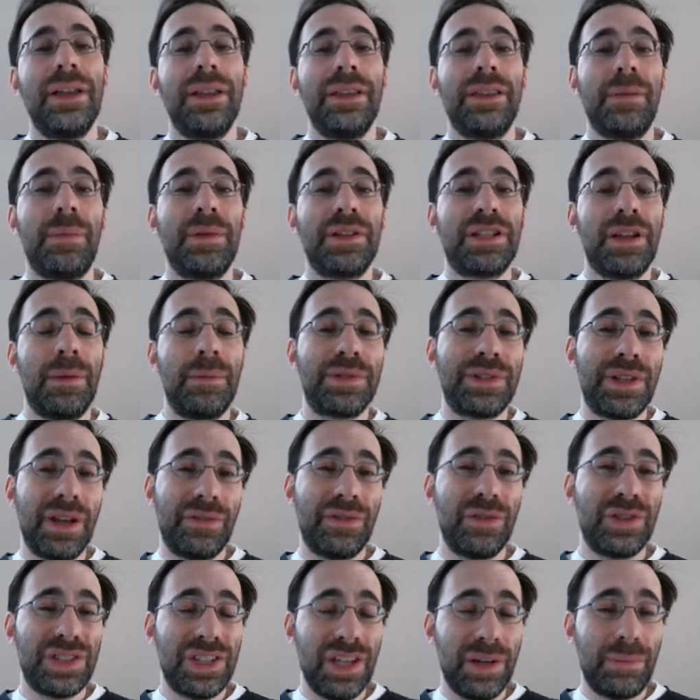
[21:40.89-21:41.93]
There'll be some stuff
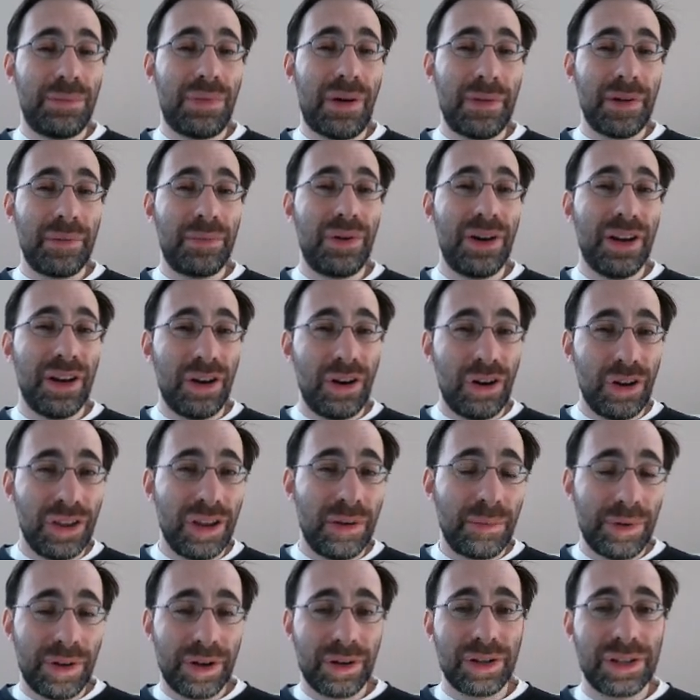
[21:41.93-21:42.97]
you'll see probably pretty early
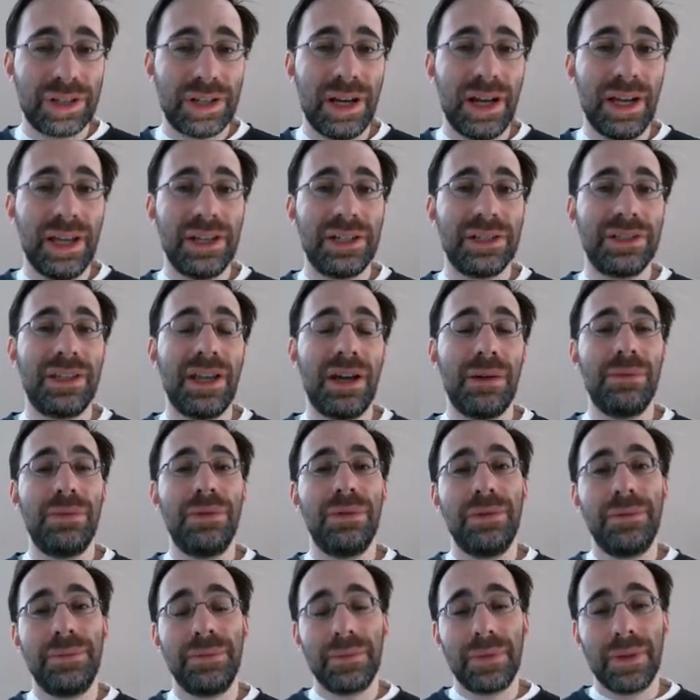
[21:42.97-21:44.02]
in political science that
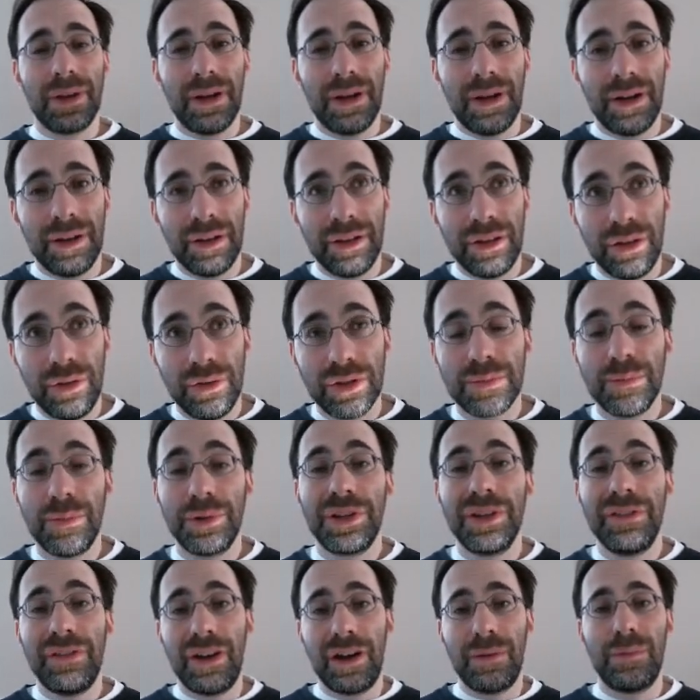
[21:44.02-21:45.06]
will use
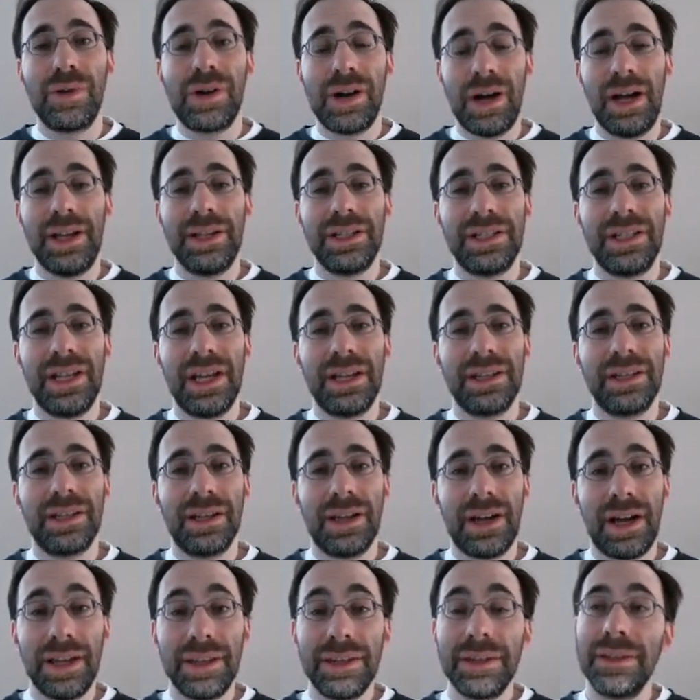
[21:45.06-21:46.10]
multivariable
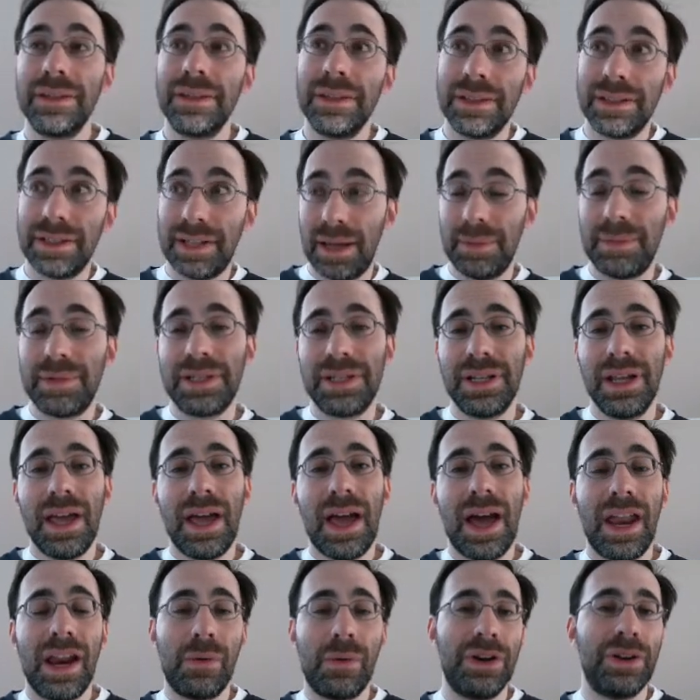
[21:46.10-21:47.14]
concepts,
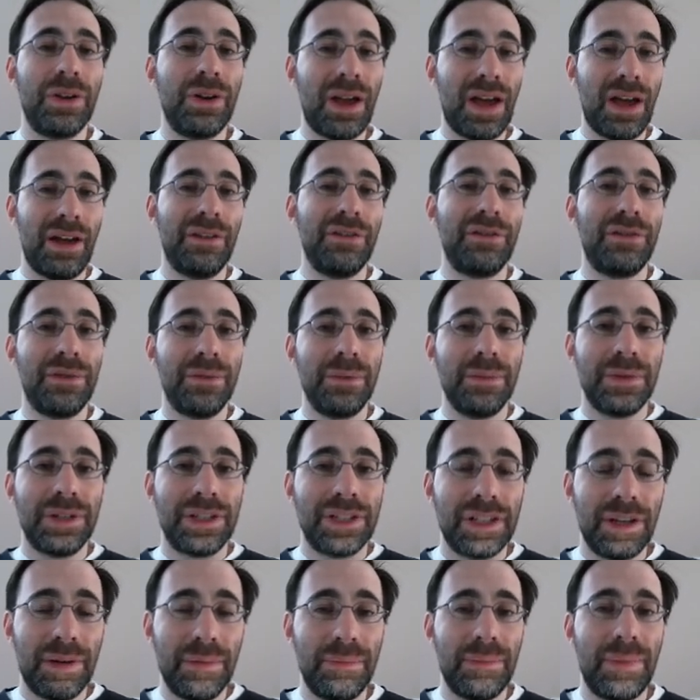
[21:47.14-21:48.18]
and I want you to have
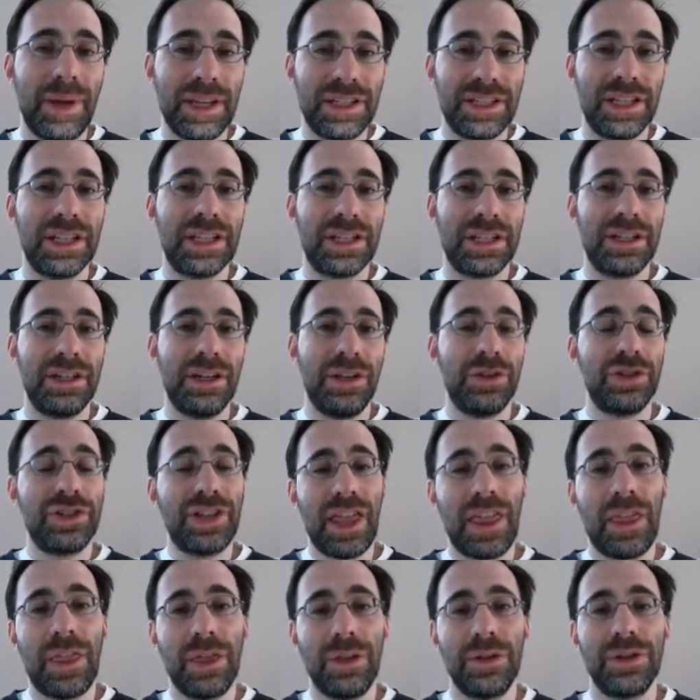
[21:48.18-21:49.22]
some basis in
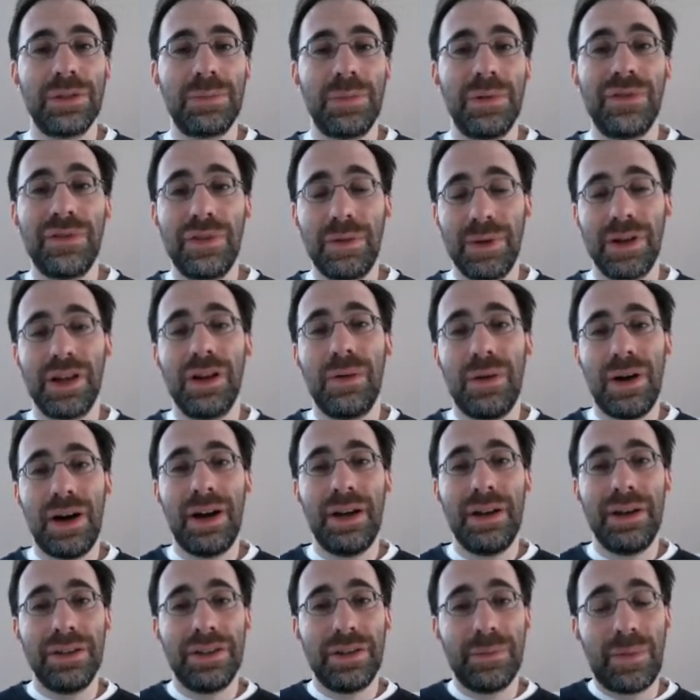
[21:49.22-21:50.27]
understanding those before we go
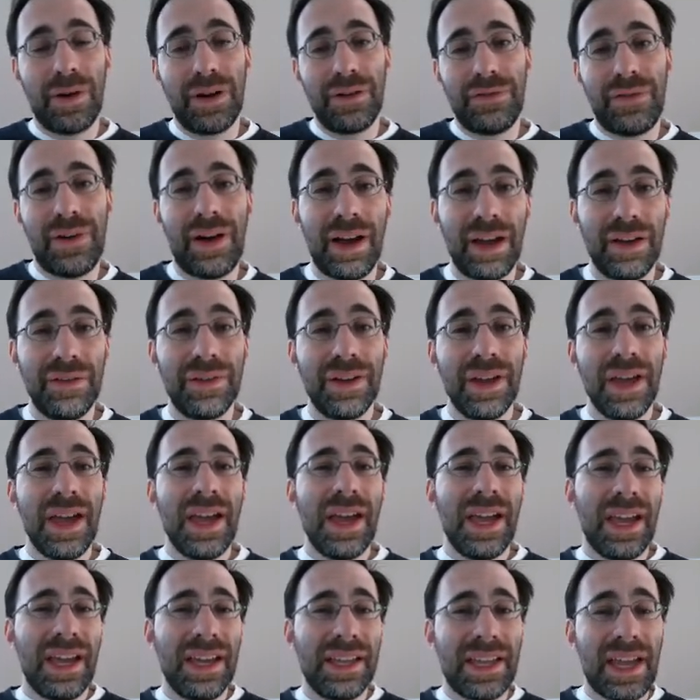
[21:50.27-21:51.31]
on to part 5,
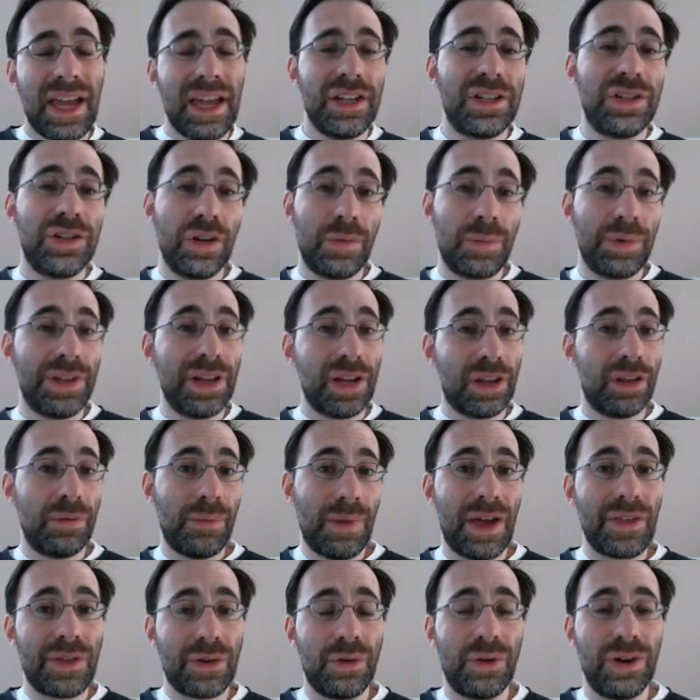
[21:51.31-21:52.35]
in case your particular
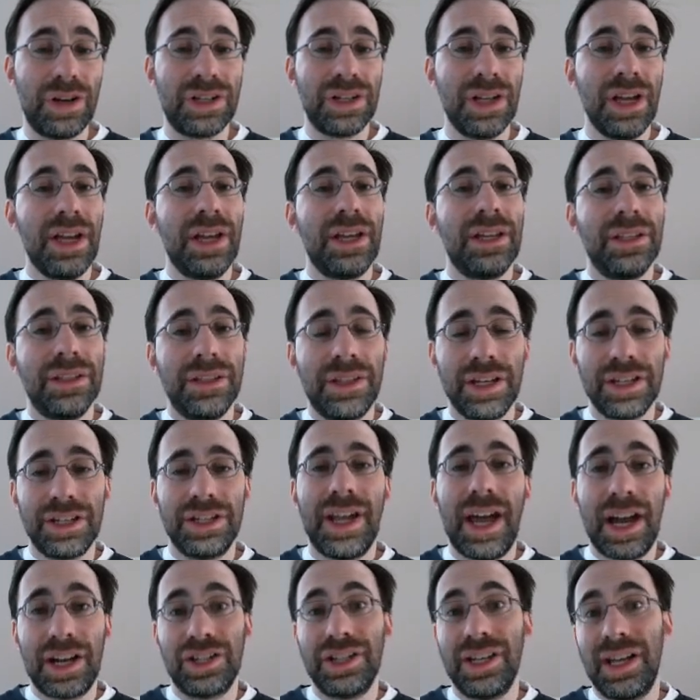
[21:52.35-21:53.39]
math course doesn't
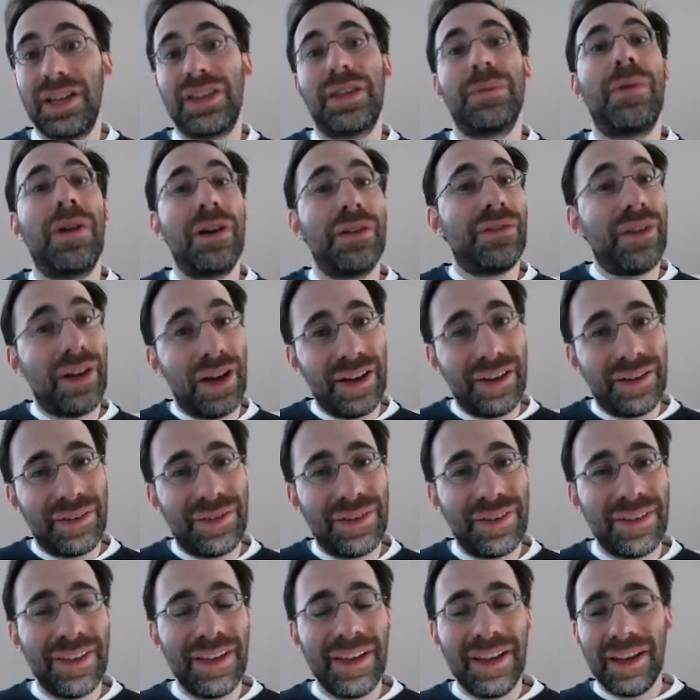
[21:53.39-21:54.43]
actually get to part
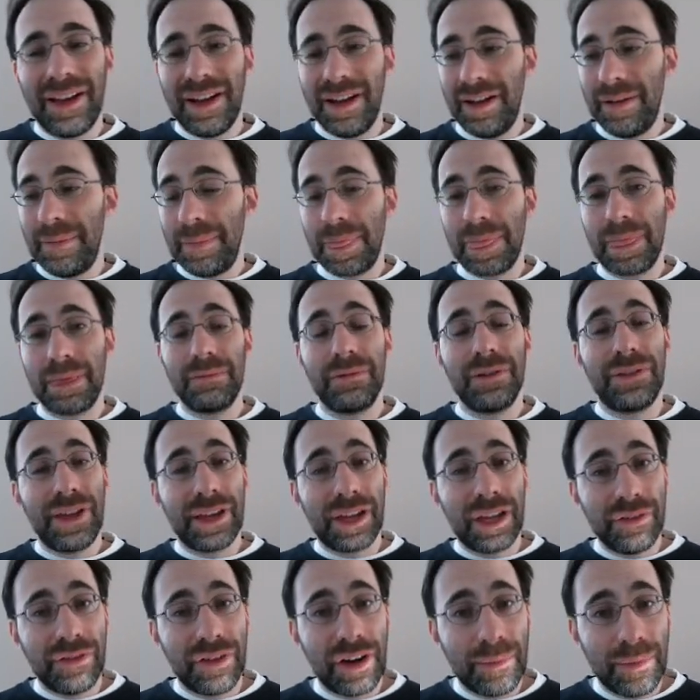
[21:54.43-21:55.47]
5. Well,
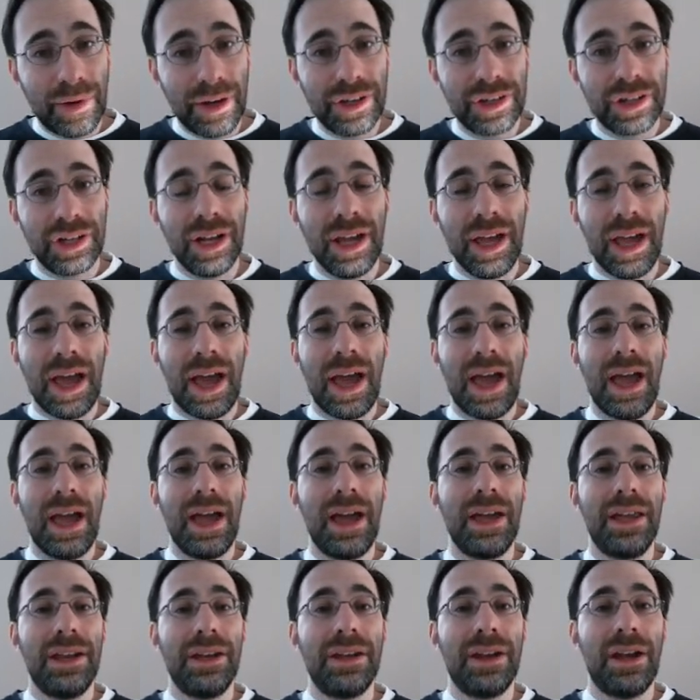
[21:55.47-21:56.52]
thank you very much,
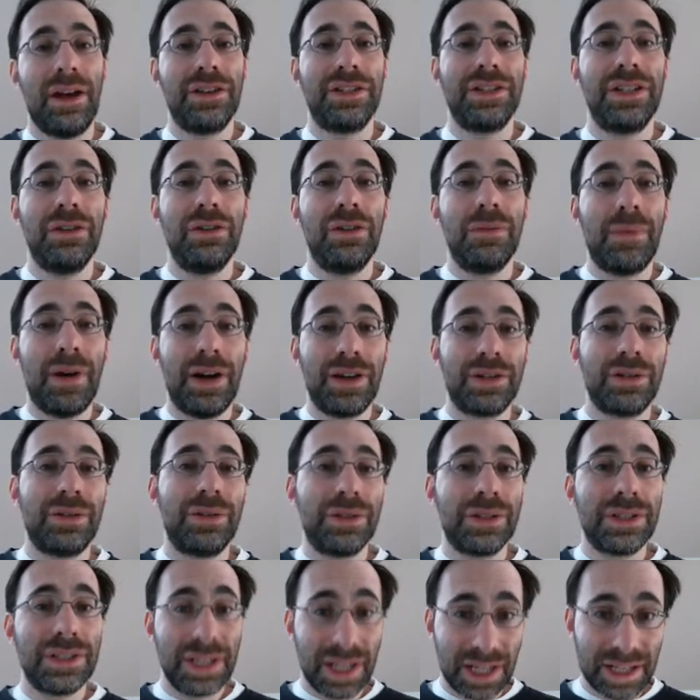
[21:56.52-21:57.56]
and I'll see you in
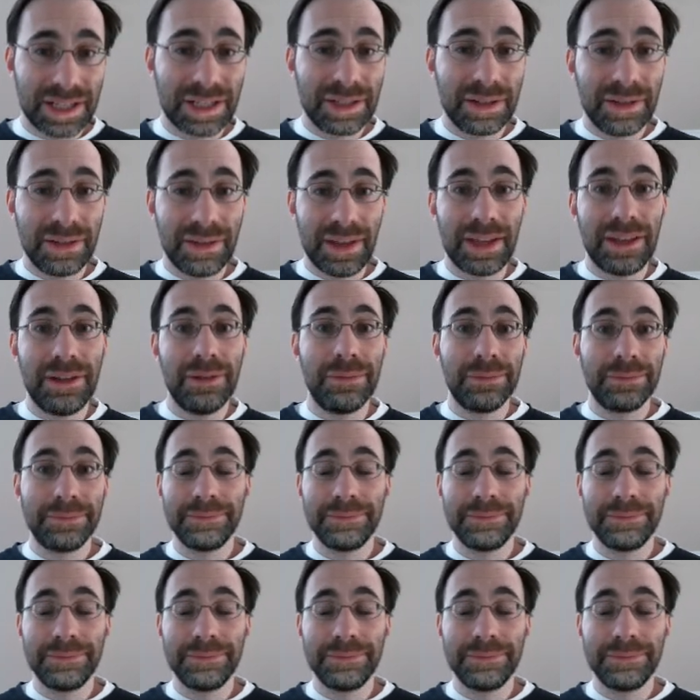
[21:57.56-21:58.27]
module 6. Thank you.